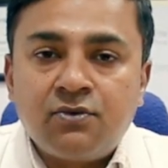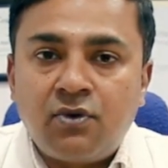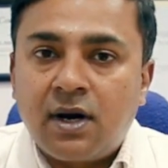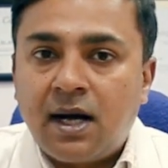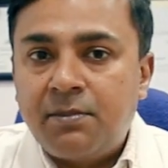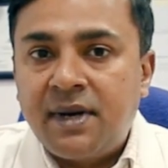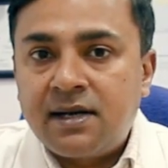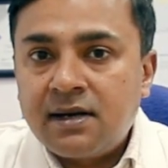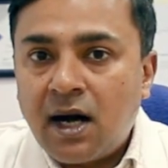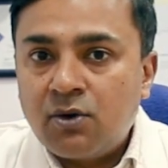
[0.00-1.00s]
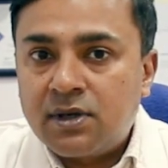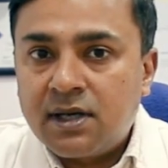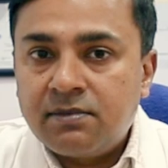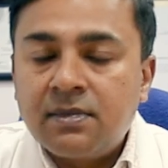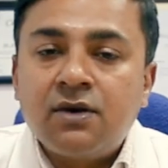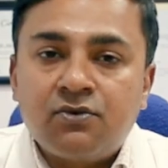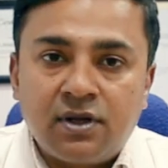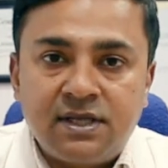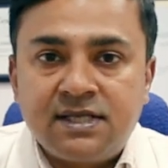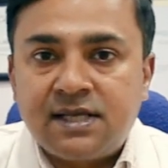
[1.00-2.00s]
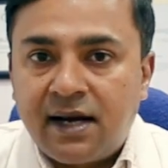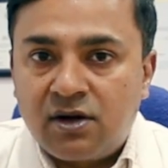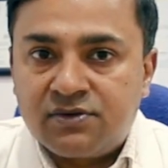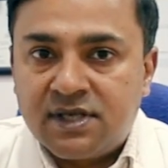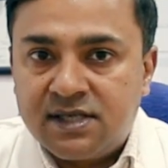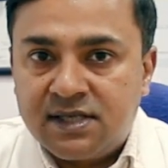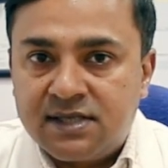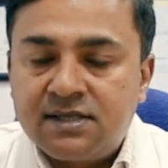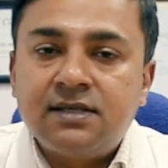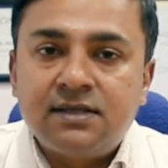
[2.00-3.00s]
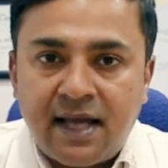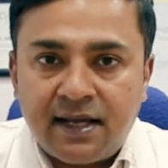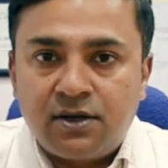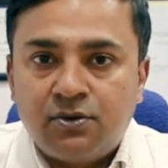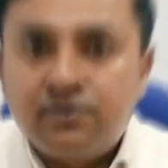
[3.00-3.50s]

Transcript: for a better outcome for this kind of surgeries. Thank you.